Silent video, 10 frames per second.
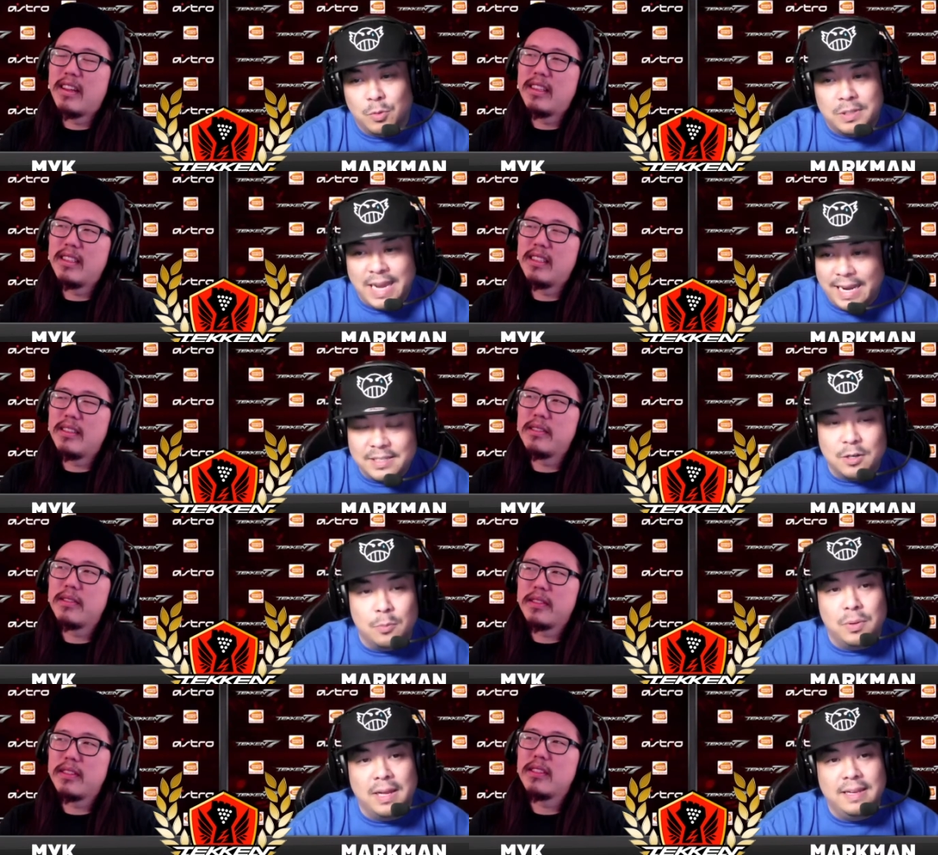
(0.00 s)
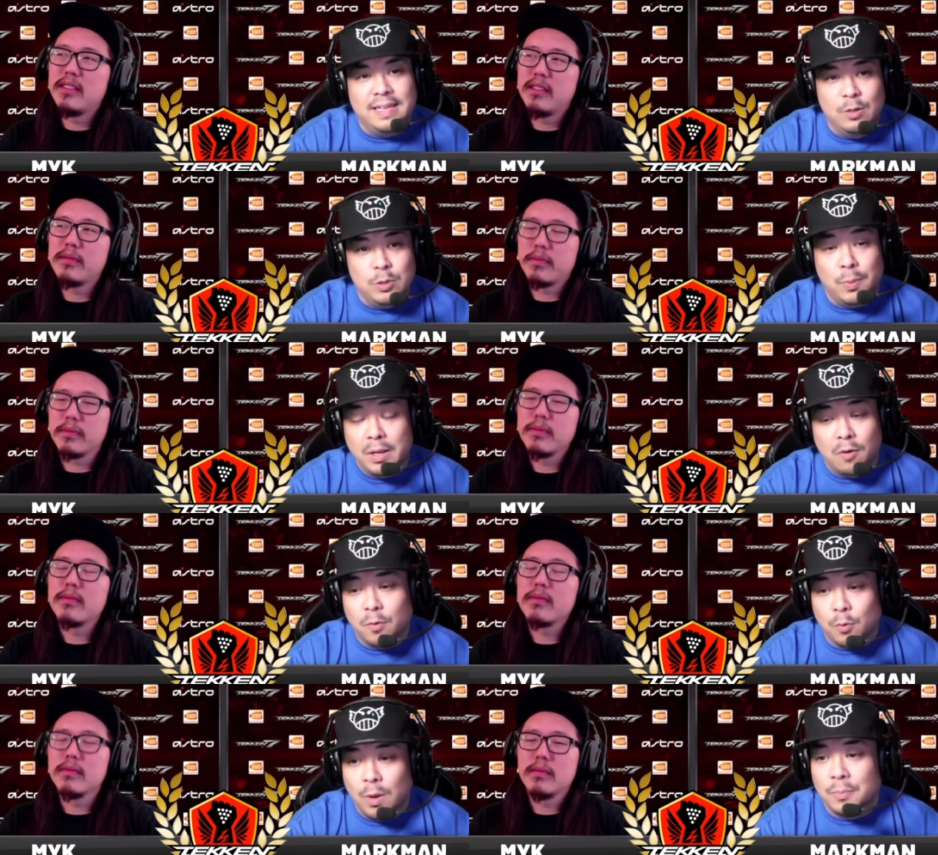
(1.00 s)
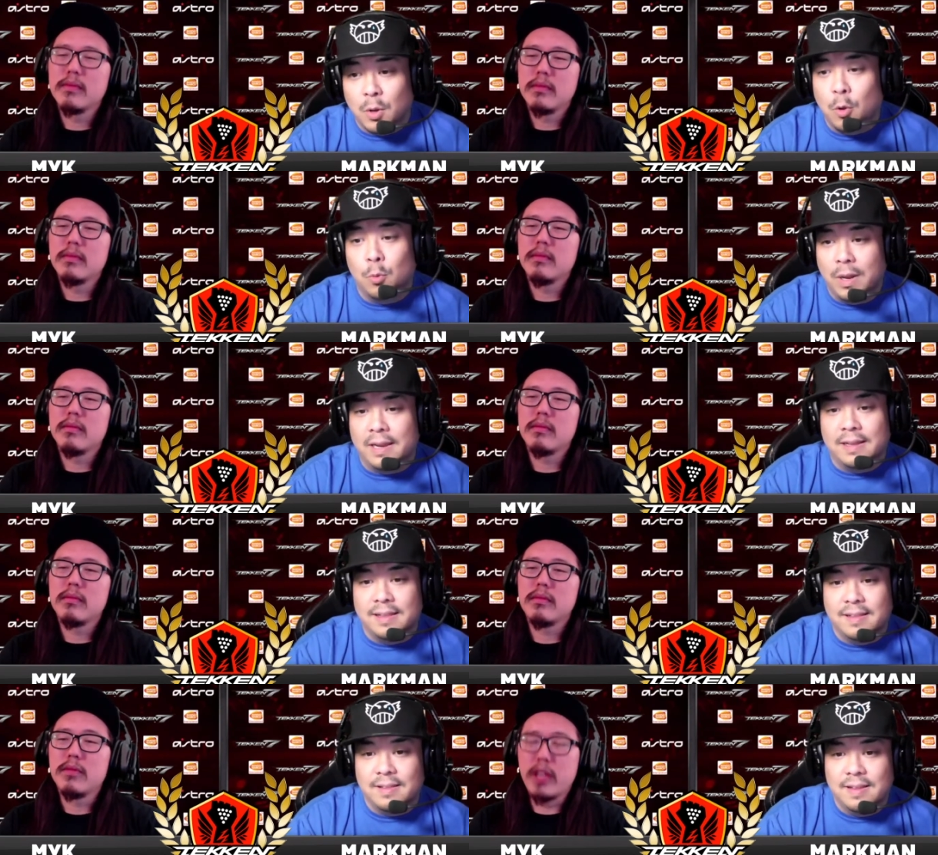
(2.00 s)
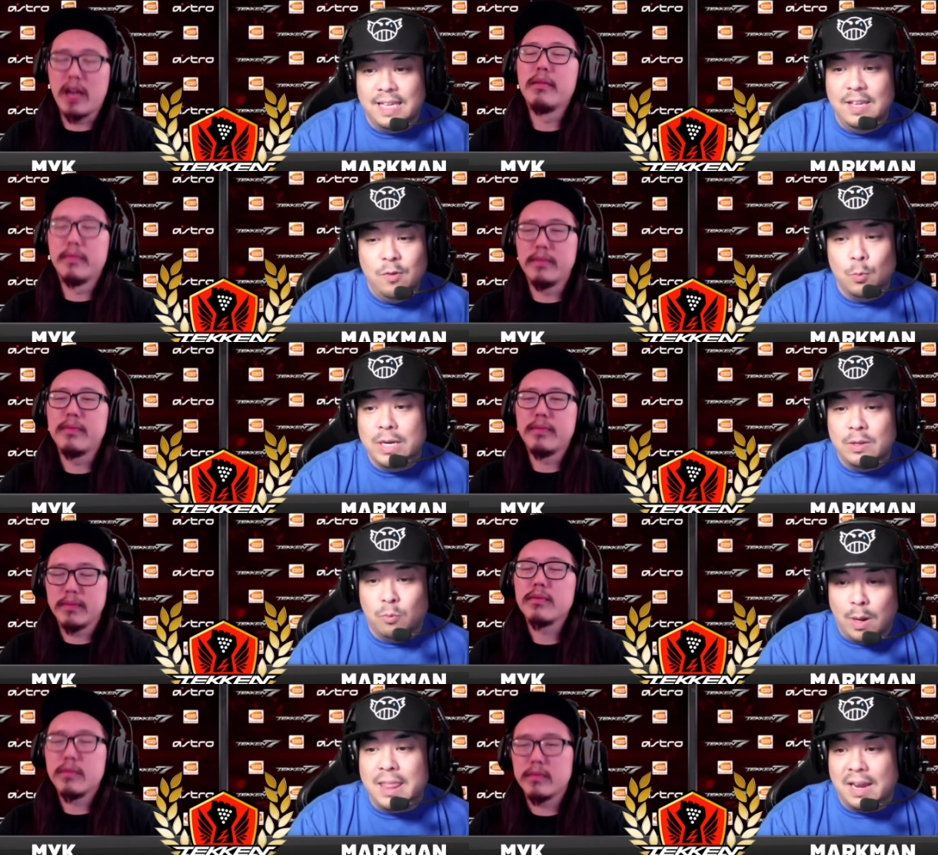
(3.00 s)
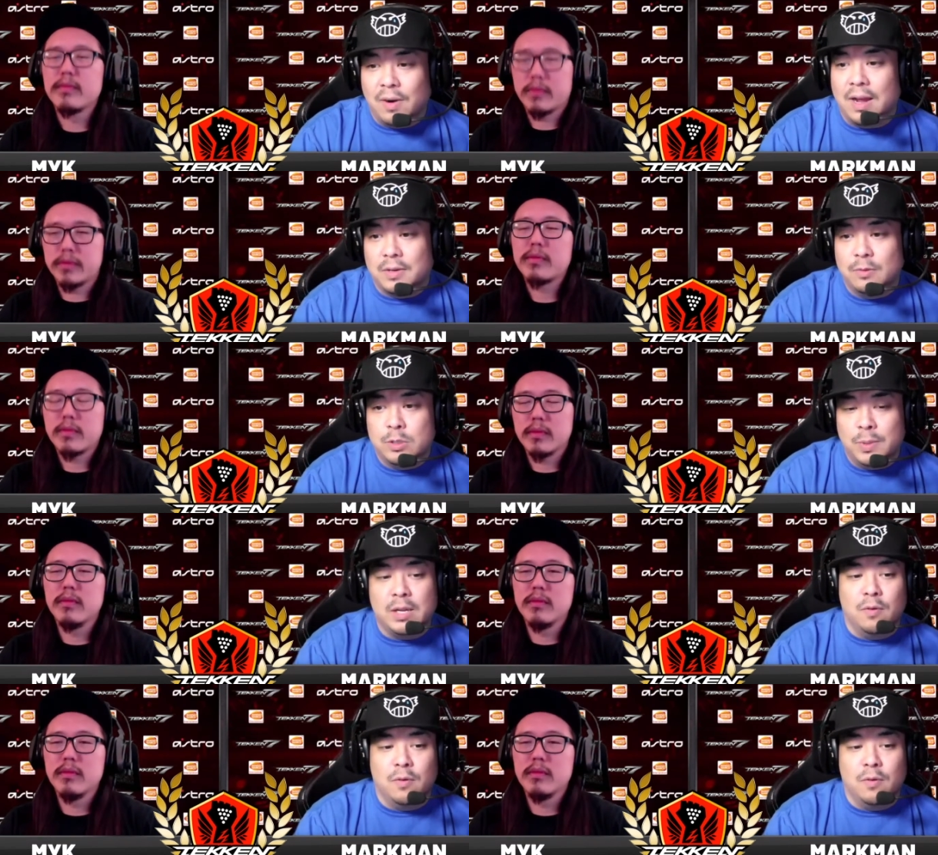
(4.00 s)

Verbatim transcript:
Speaker 1: through tactical play. He was being overwhelmed the whole way. Yeah. Even when he won that round, he was being